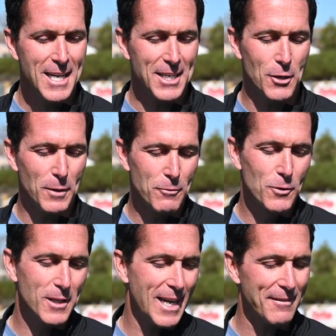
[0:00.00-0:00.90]
You know, we
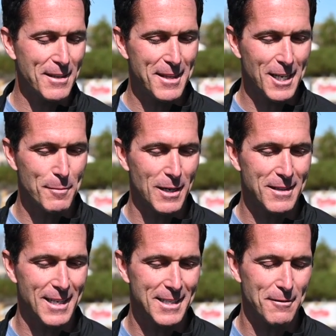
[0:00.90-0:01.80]
really have to think about things.